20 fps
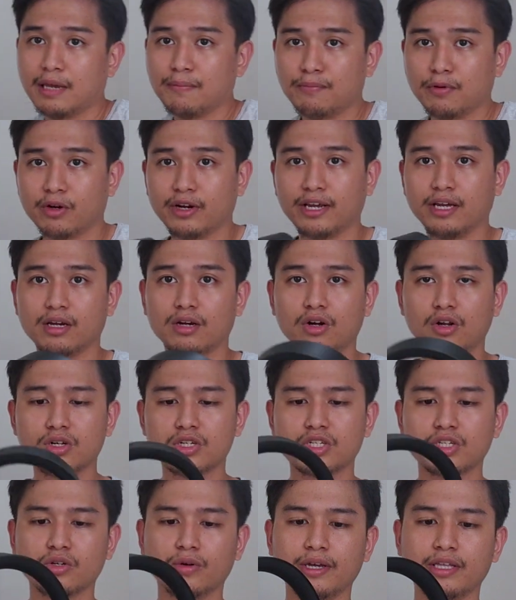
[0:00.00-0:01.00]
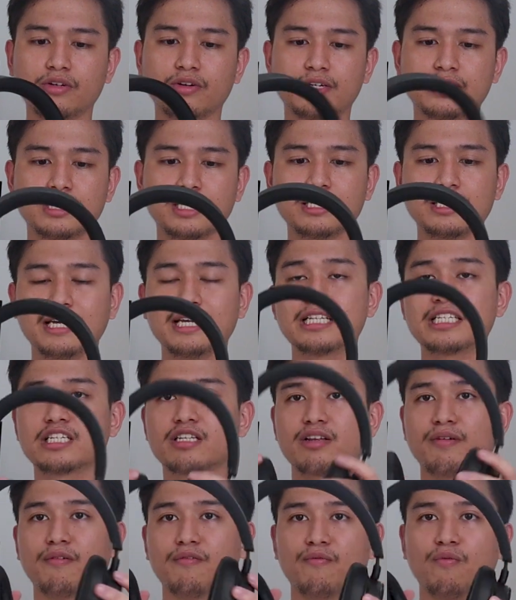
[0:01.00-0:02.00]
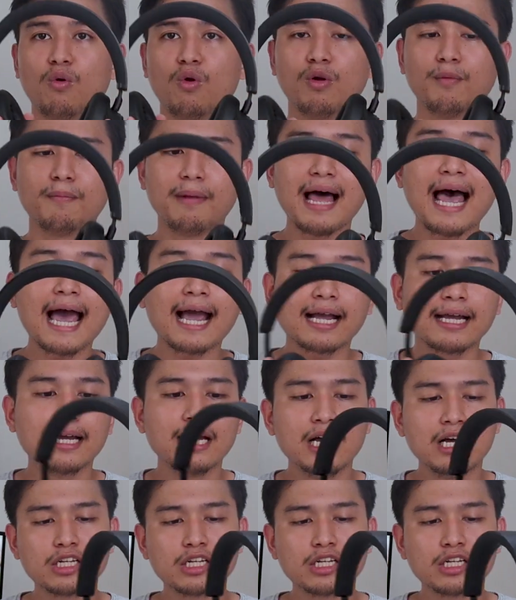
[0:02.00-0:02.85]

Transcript: If you're also interested, it's full black.